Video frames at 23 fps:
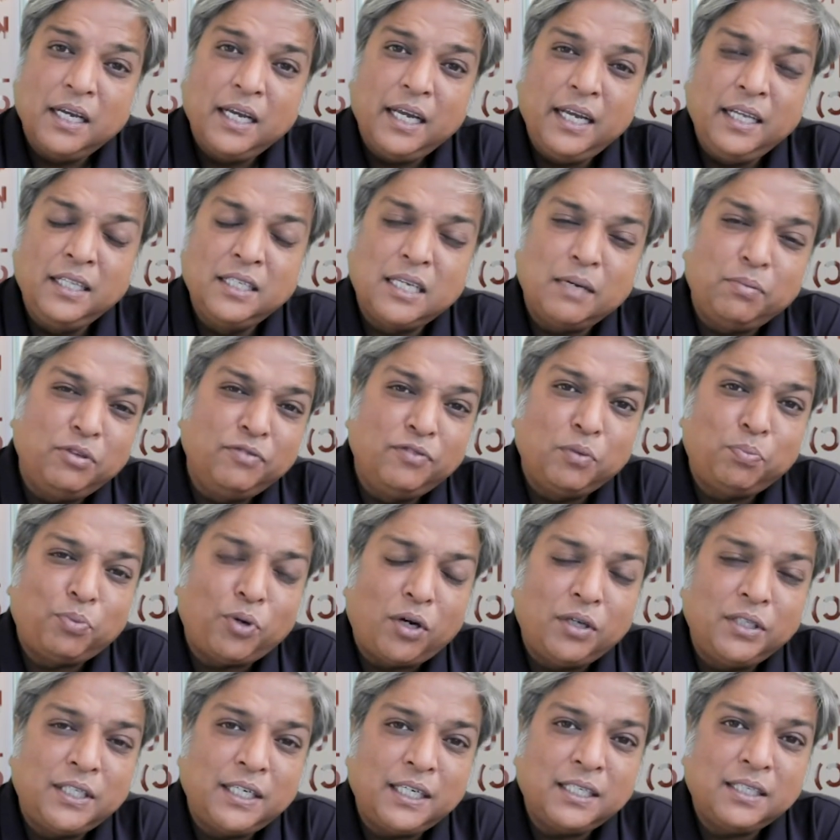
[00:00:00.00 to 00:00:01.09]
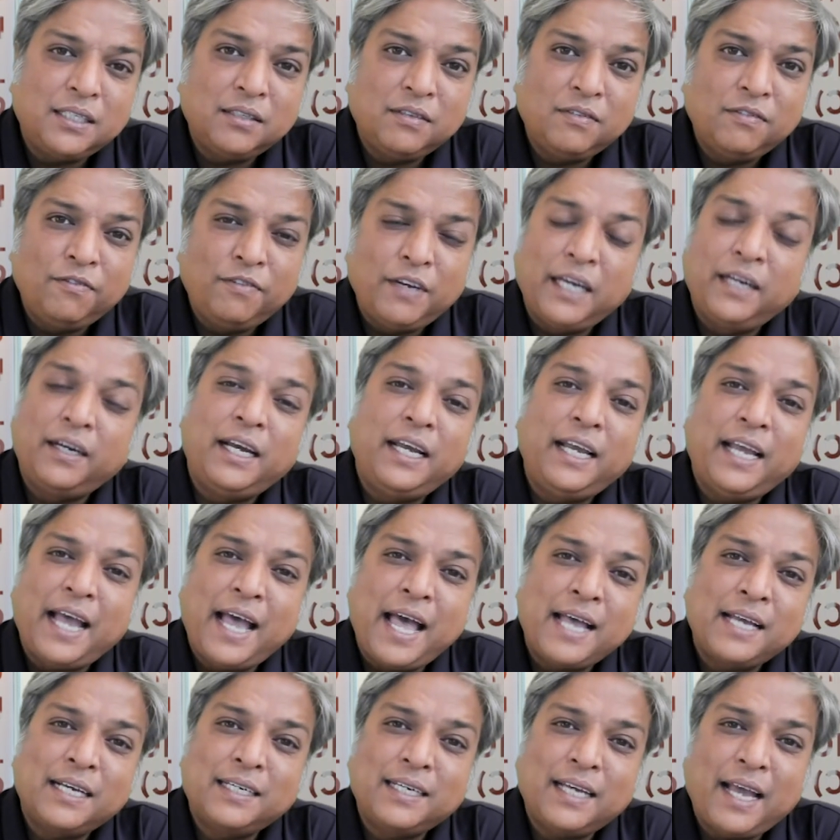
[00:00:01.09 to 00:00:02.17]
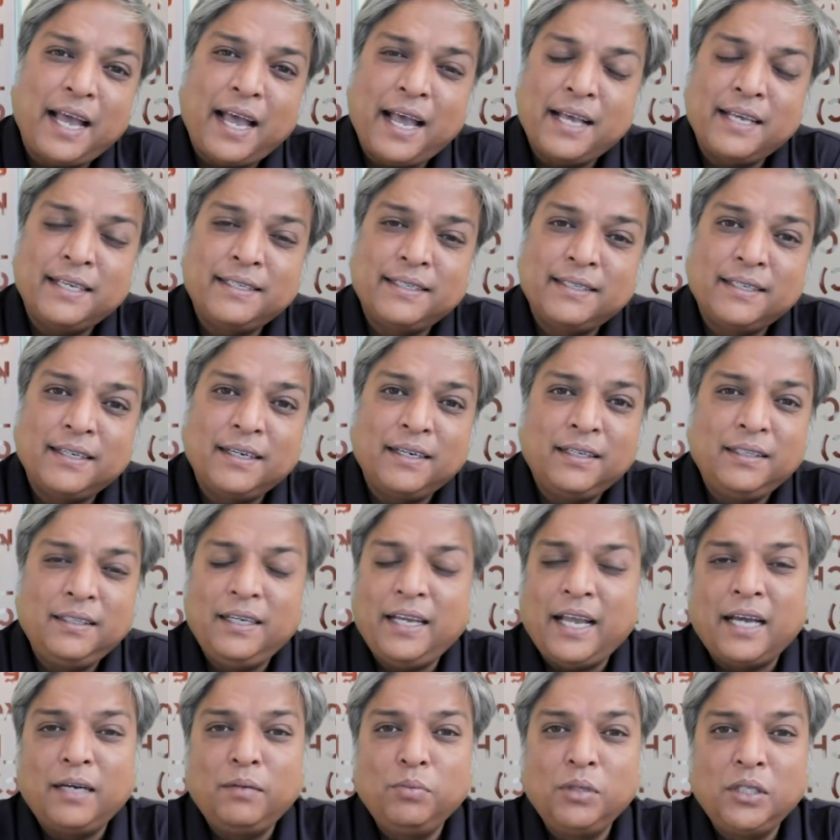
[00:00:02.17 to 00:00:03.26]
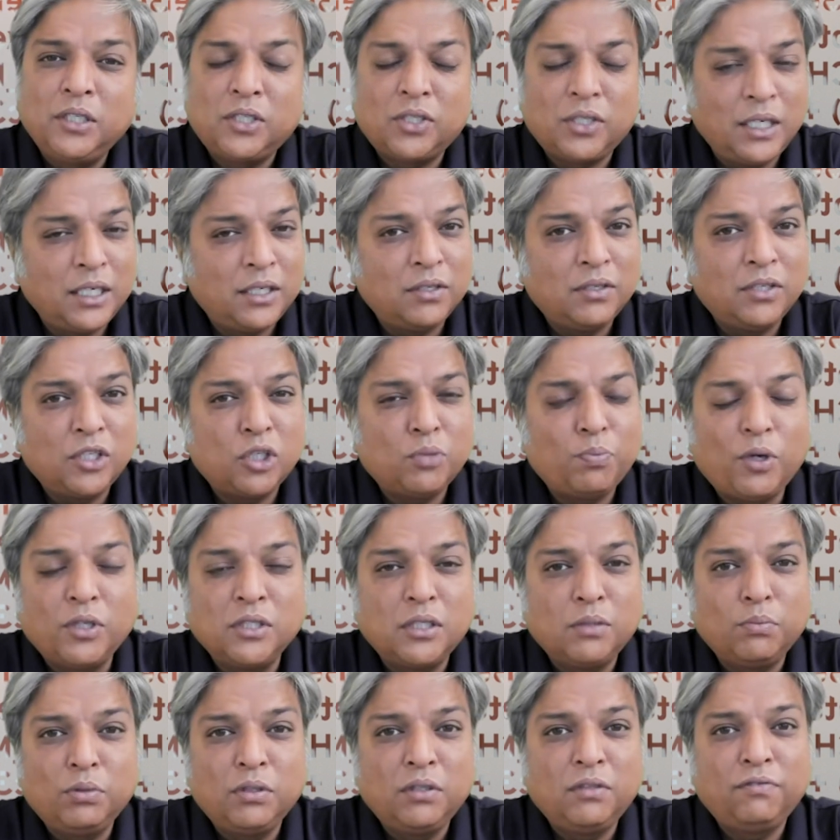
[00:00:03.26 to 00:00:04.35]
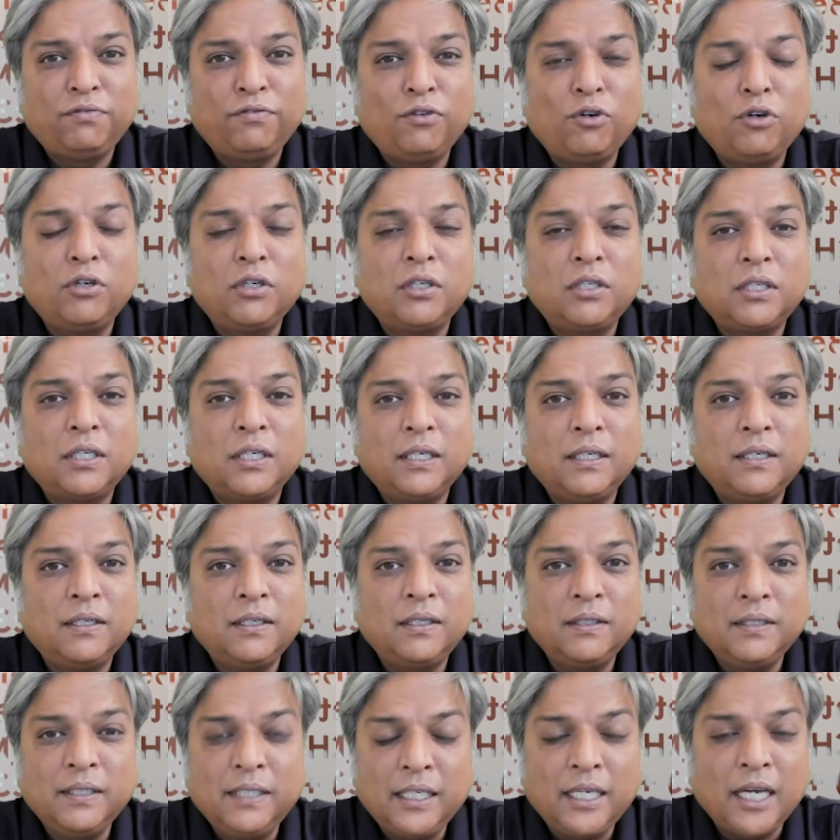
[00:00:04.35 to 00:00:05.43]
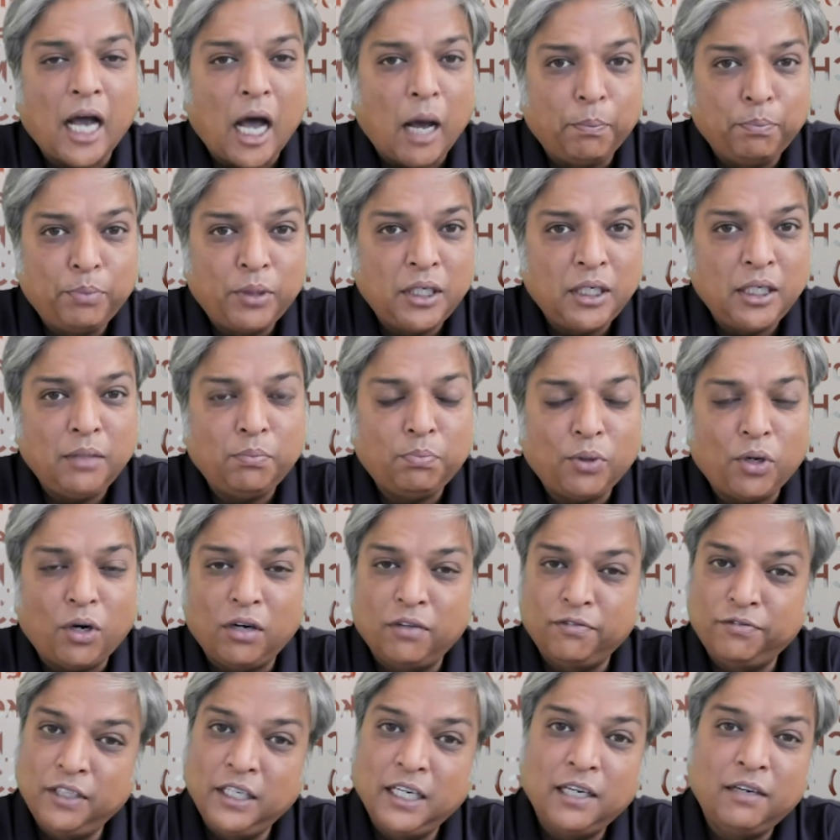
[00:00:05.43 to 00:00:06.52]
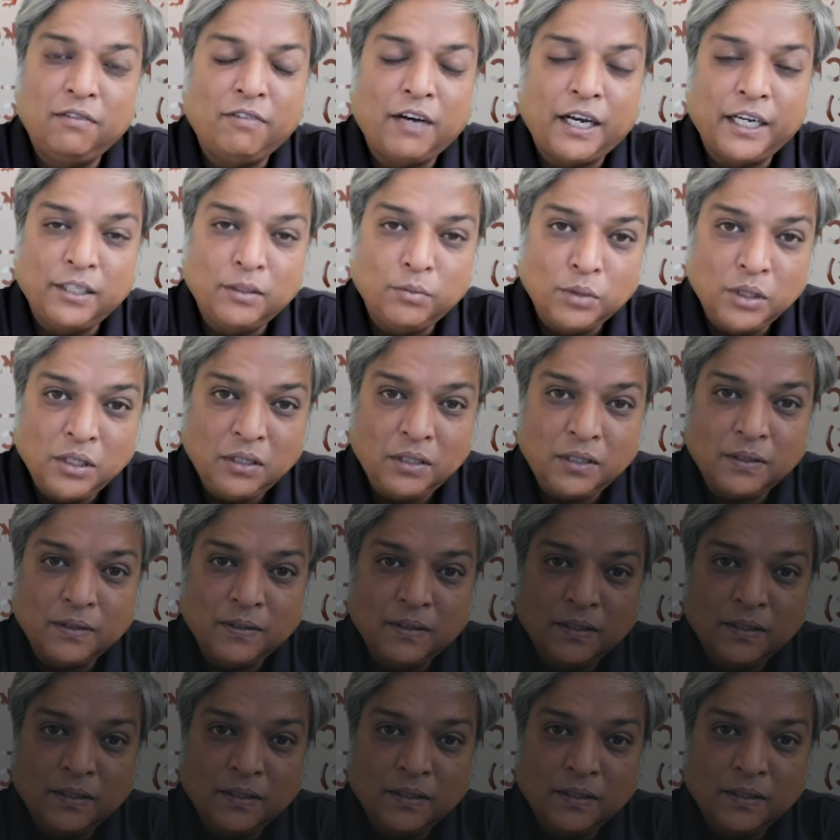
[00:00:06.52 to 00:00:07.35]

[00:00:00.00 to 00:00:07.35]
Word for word: In some of the projects where I act as the administrator responsible for the upkeep of the environment,